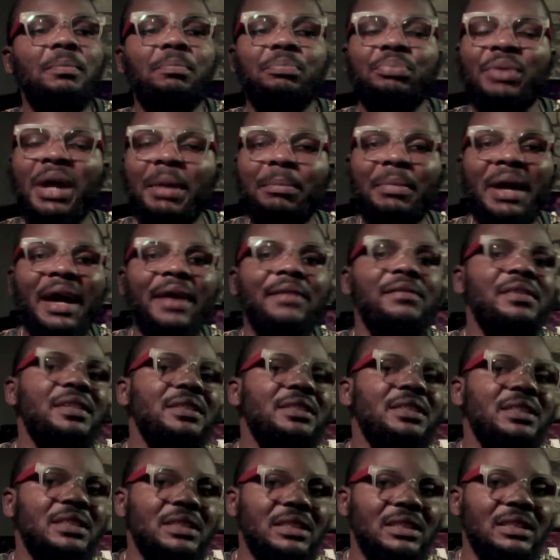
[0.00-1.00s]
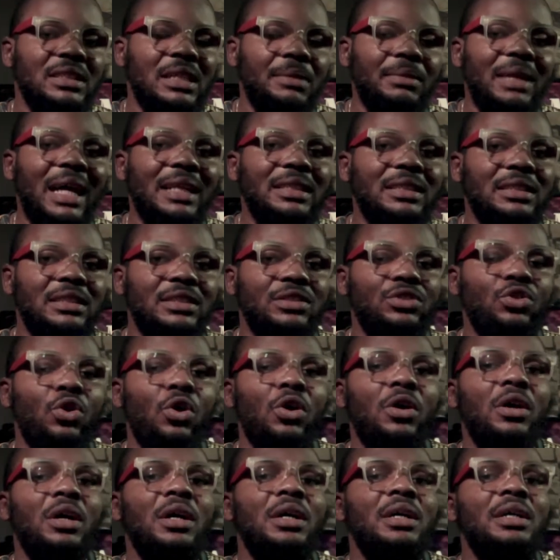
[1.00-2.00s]
primary system, that is
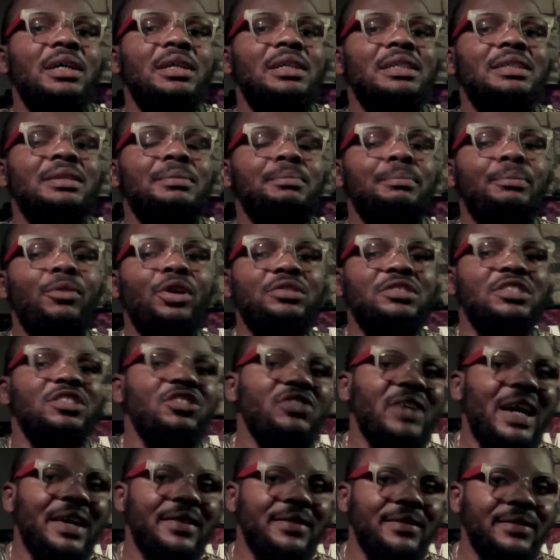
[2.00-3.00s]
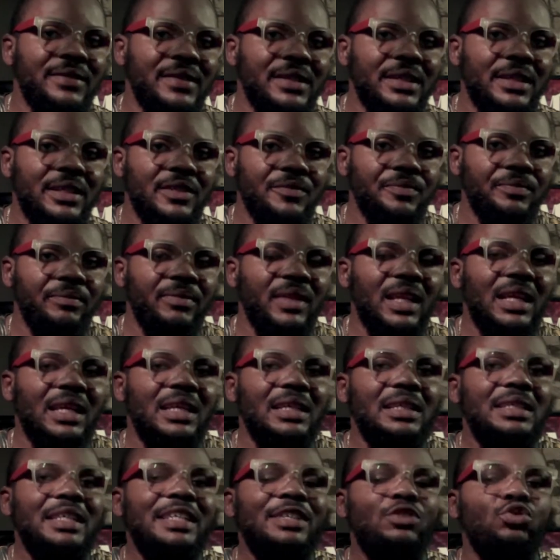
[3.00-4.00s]
your multi-track rig.
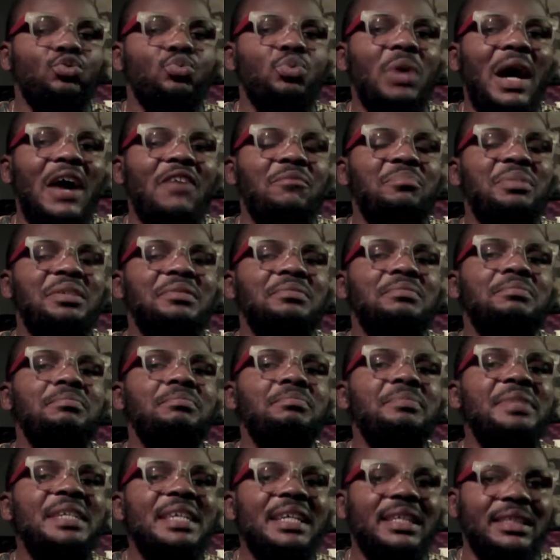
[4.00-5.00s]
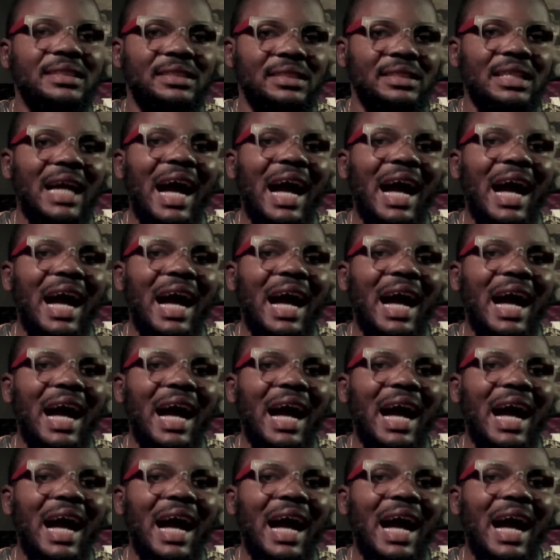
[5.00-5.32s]
It will have been mixed